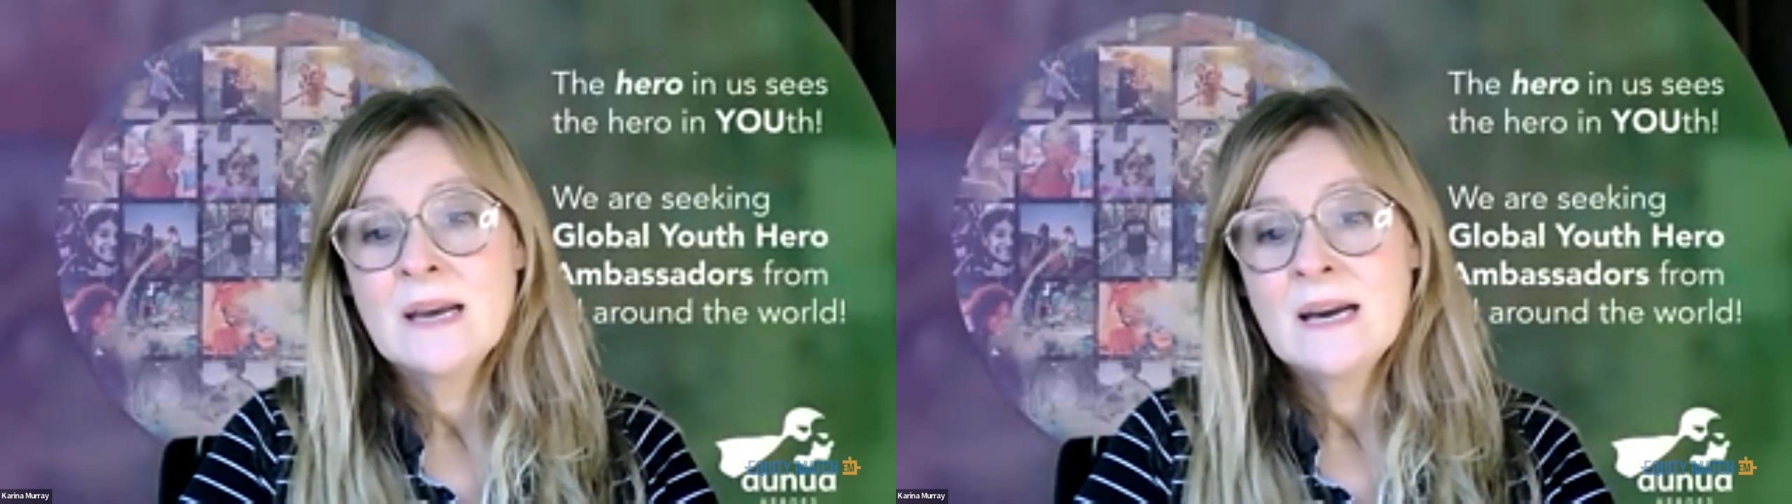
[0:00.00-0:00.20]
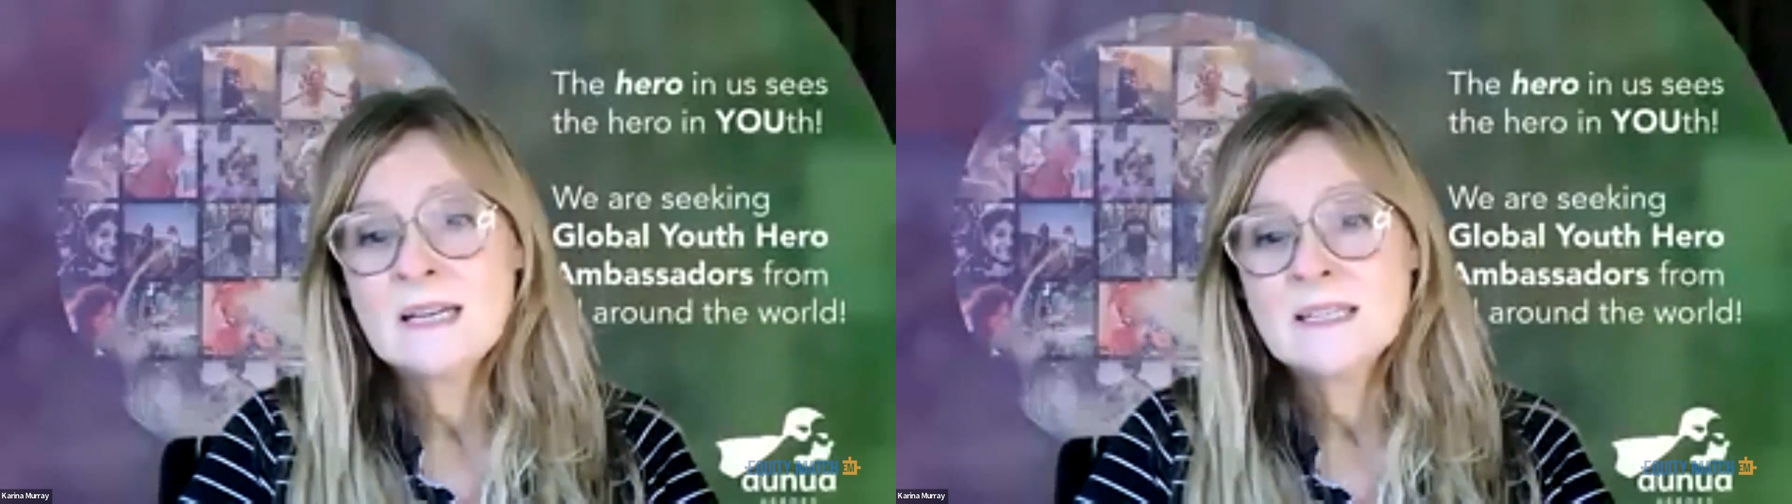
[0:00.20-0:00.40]

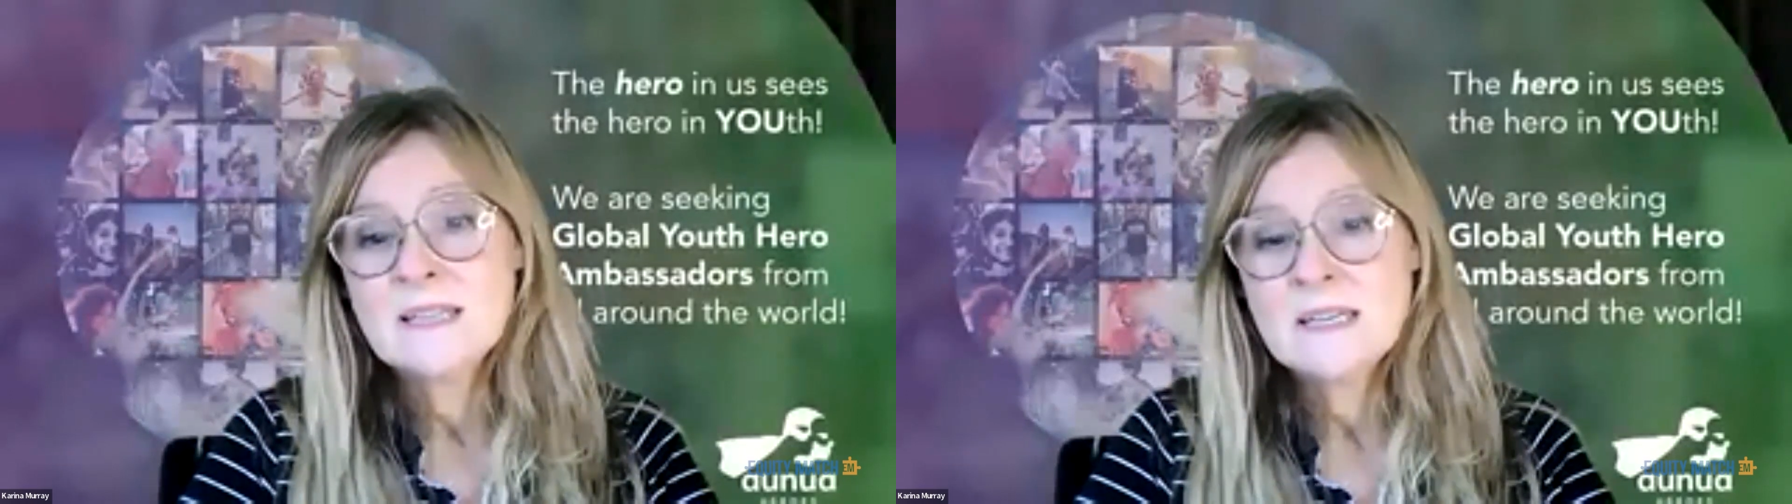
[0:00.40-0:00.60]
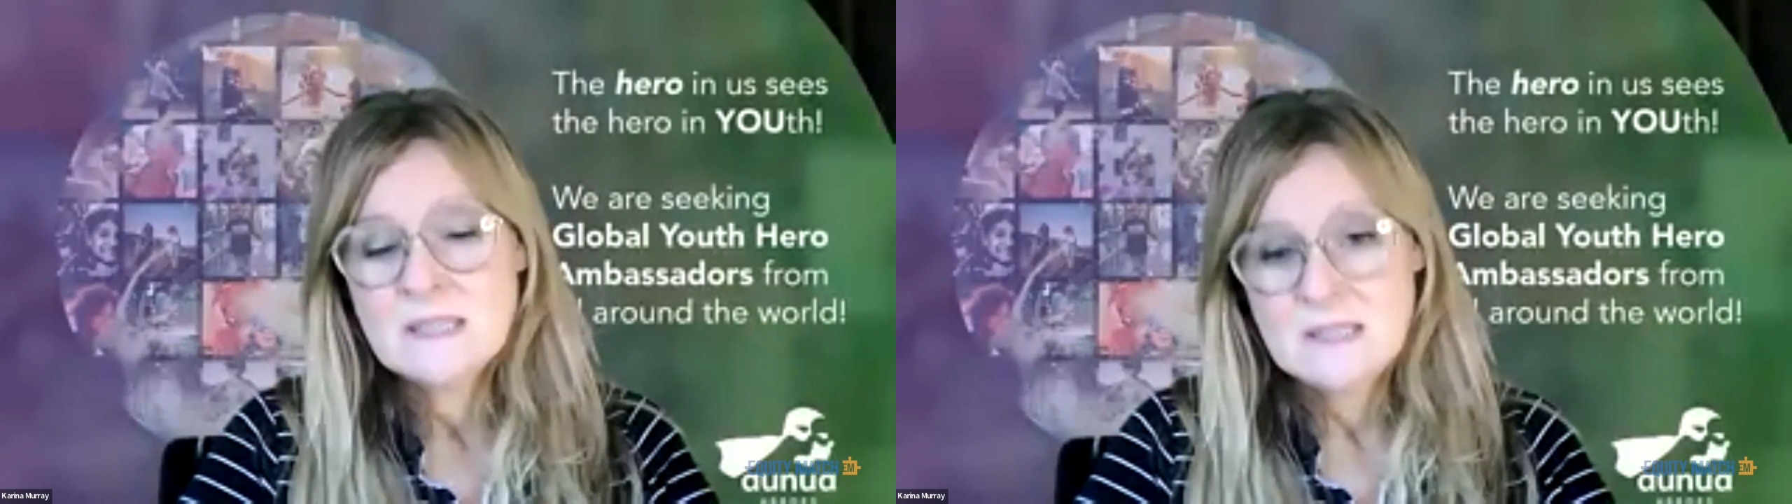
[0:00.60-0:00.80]
And
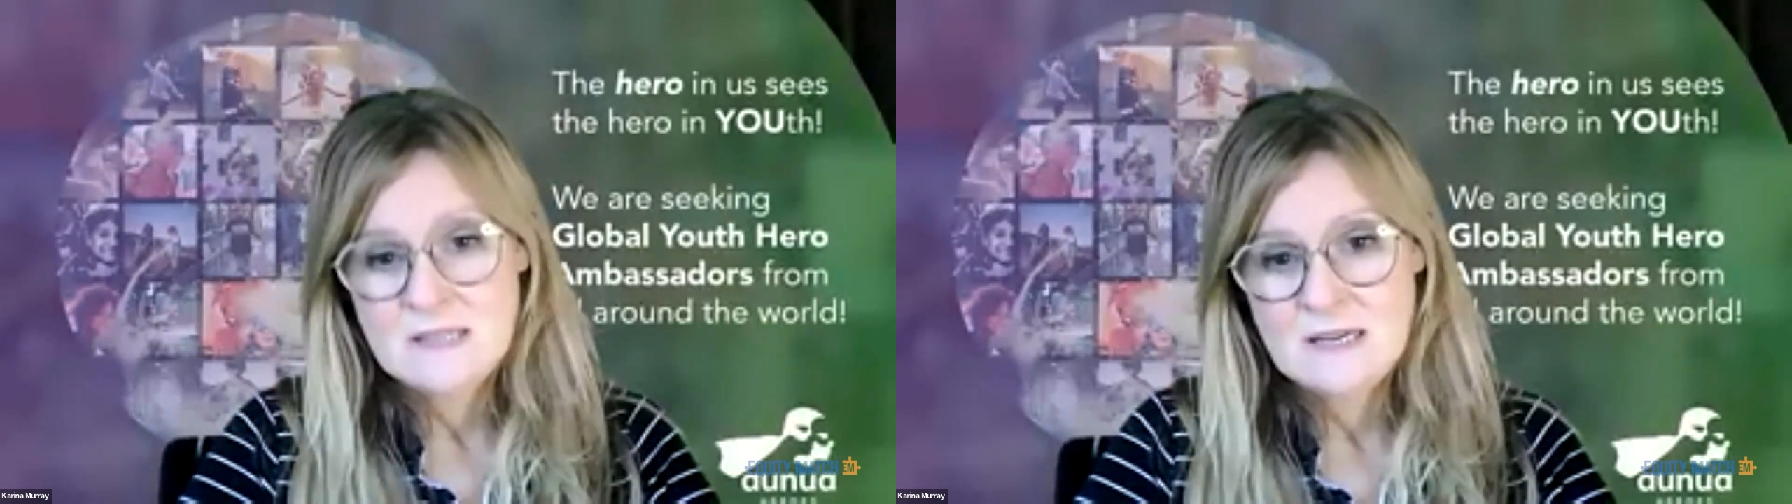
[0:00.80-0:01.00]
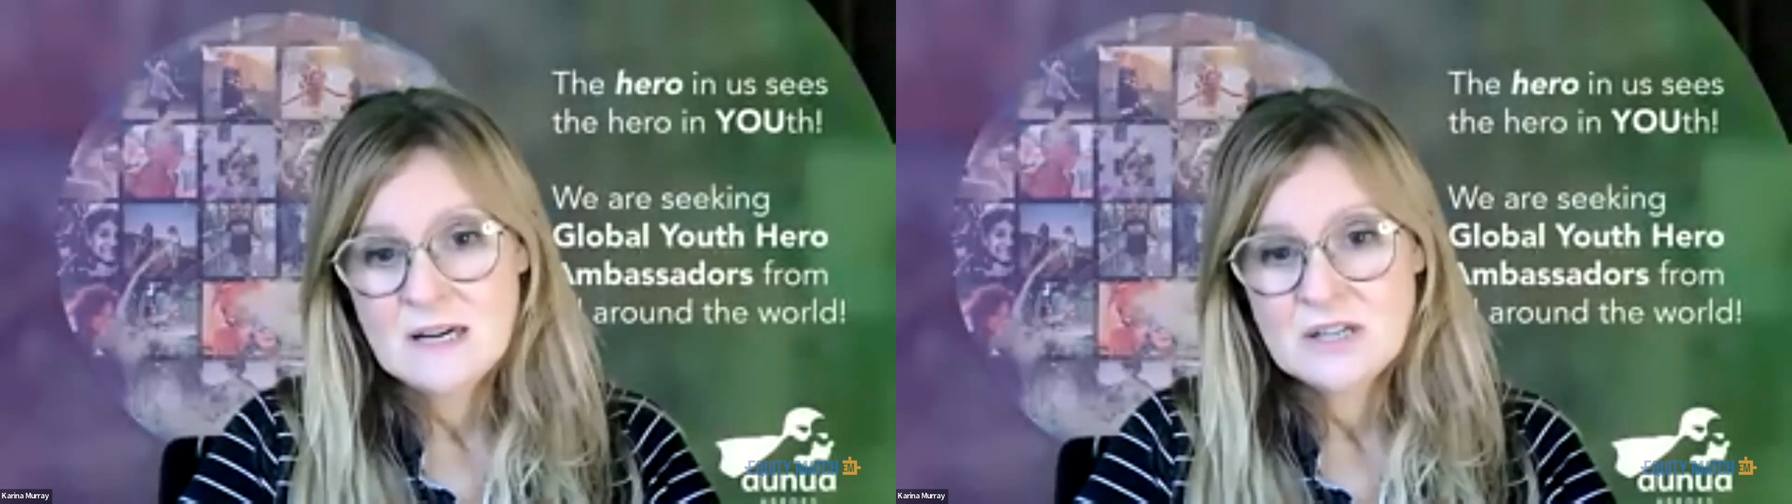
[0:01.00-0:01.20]

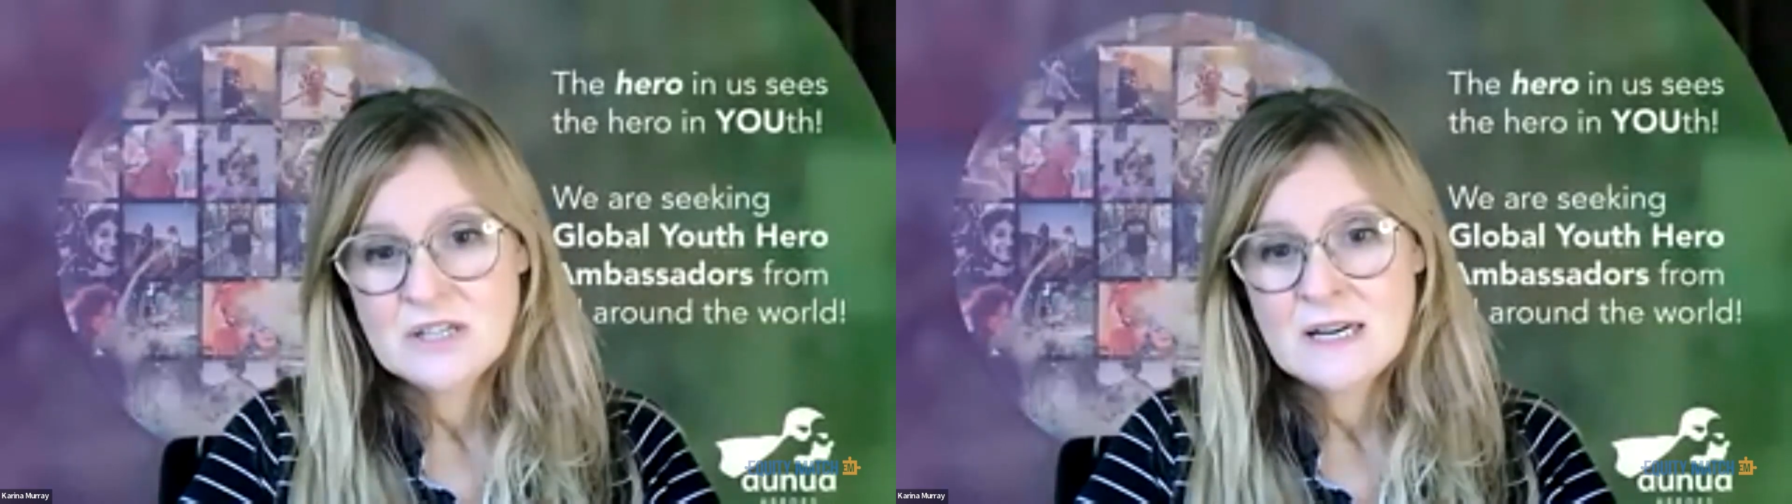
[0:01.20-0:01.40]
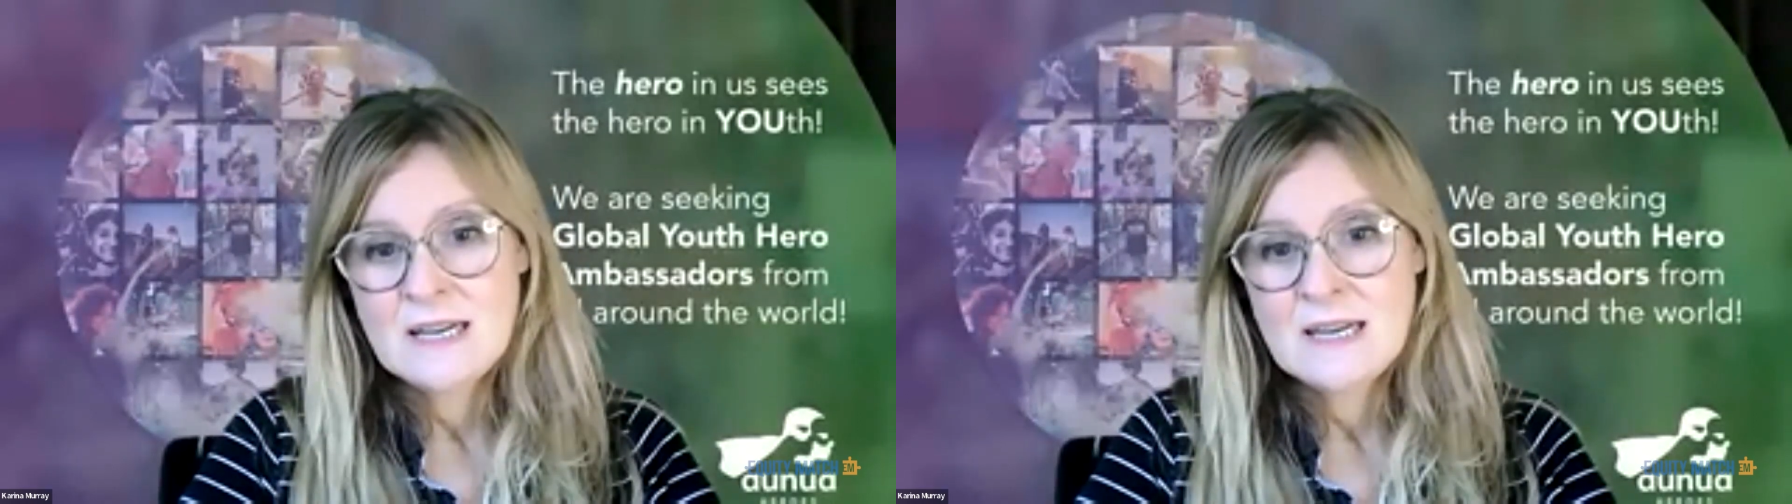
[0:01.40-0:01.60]
they
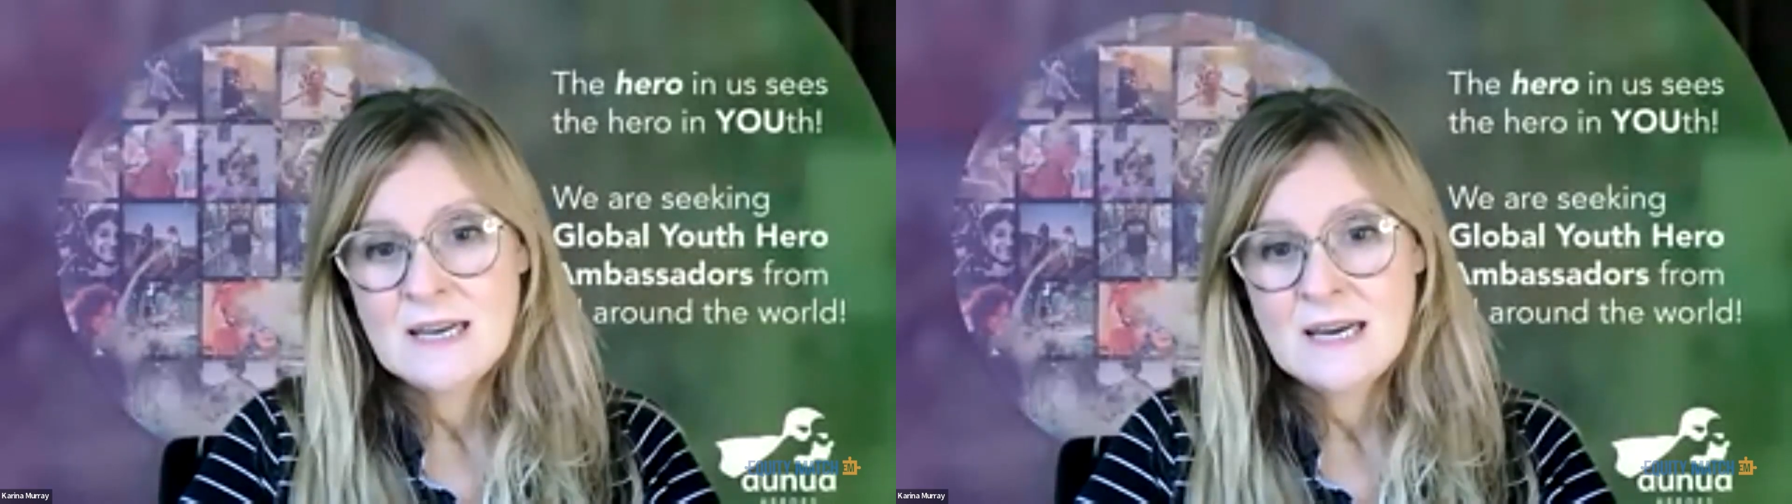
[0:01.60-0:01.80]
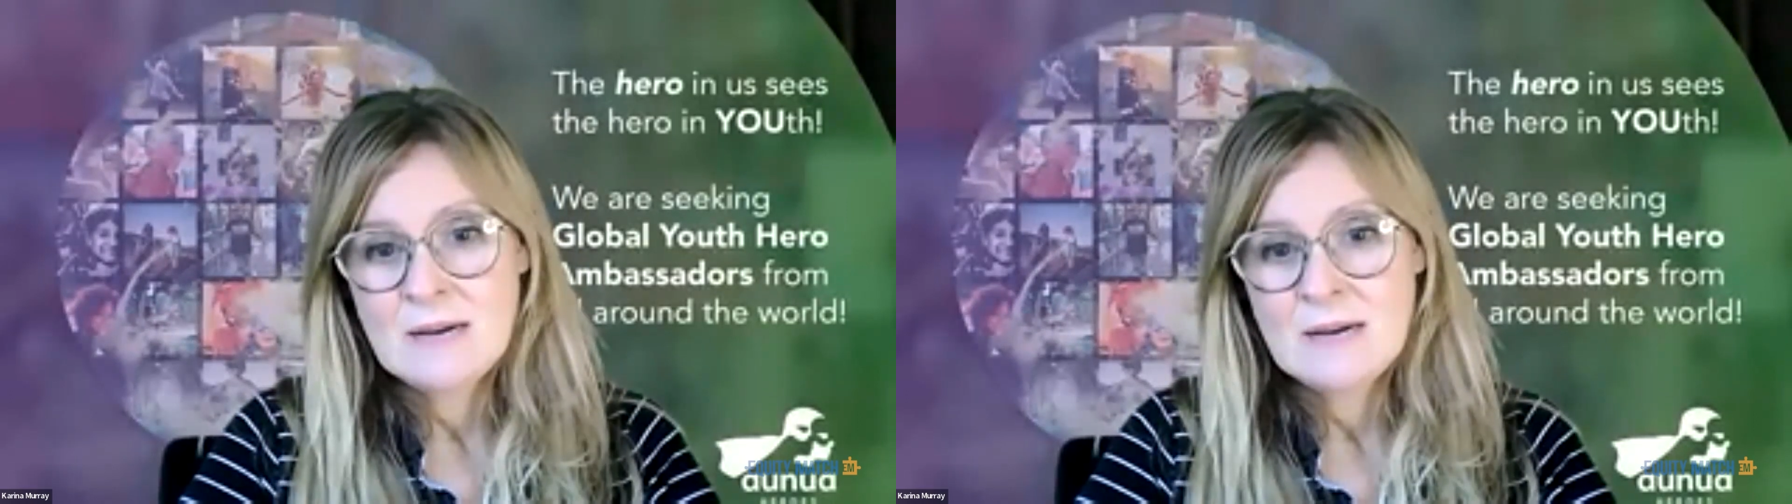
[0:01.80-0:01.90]
actually